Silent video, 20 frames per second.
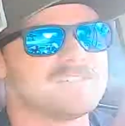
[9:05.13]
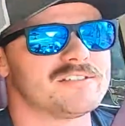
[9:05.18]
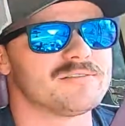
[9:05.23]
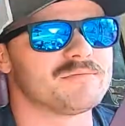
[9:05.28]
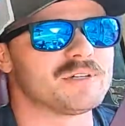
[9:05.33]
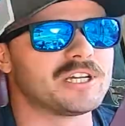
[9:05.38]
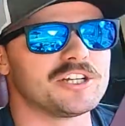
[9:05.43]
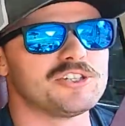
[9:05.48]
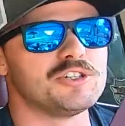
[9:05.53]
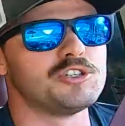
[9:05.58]

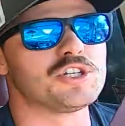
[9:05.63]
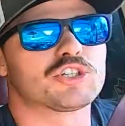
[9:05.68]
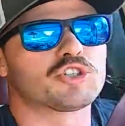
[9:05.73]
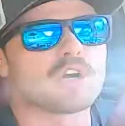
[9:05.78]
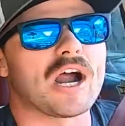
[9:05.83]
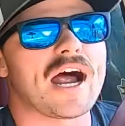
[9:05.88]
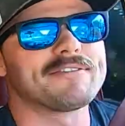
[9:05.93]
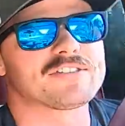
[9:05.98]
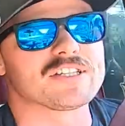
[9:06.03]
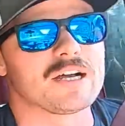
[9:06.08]
because you just
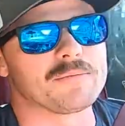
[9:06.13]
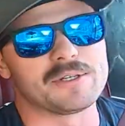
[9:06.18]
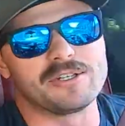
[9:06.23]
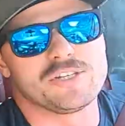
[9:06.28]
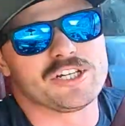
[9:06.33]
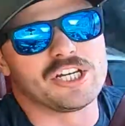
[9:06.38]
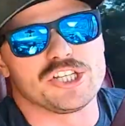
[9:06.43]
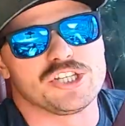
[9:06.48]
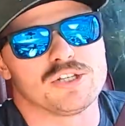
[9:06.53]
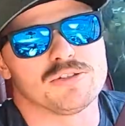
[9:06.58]
drive something,
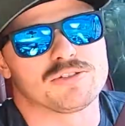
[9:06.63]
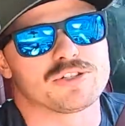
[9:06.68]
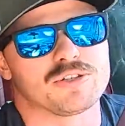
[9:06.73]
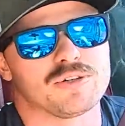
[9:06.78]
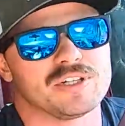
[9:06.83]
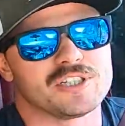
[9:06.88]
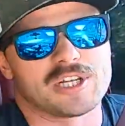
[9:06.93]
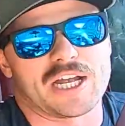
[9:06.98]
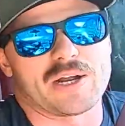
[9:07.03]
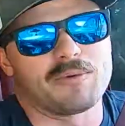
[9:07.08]
you get used to
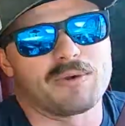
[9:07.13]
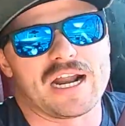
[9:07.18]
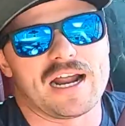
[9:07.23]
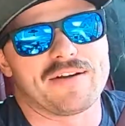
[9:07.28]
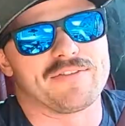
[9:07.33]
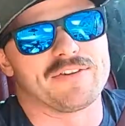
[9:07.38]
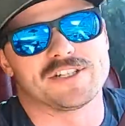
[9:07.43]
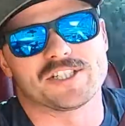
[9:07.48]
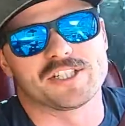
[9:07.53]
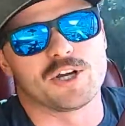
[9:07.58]
it. It's like
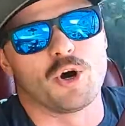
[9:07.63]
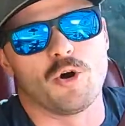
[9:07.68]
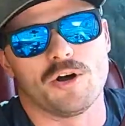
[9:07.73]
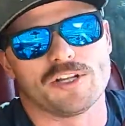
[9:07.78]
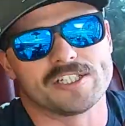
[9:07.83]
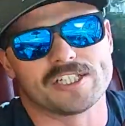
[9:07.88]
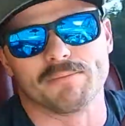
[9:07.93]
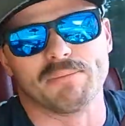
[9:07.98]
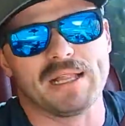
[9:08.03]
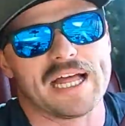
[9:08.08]
whatever, it's
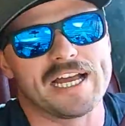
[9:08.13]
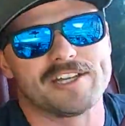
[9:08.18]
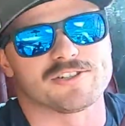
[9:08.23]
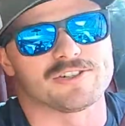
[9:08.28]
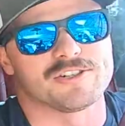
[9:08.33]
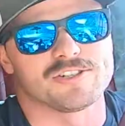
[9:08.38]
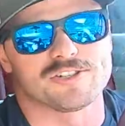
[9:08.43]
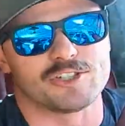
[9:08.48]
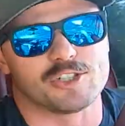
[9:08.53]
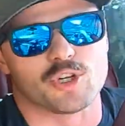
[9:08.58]
the Blazer,
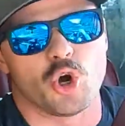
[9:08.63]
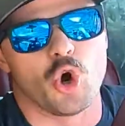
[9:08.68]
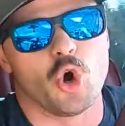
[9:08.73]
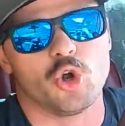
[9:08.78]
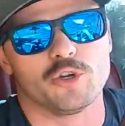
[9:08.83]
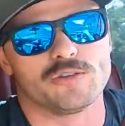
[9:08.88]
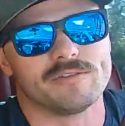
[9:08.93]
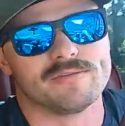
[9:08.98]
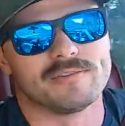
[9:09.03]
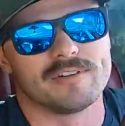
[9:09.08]
it's just
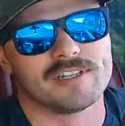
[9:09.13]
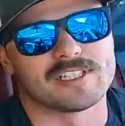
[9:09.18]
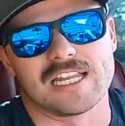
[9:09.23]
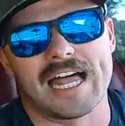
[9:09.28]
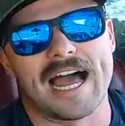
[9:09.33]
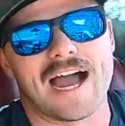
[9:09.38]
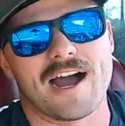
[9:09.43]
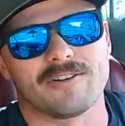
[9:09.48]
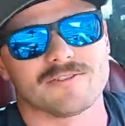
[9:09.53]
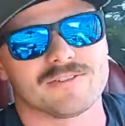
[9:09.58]
old, it's
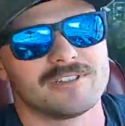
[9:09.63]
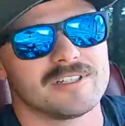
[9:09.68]
loud.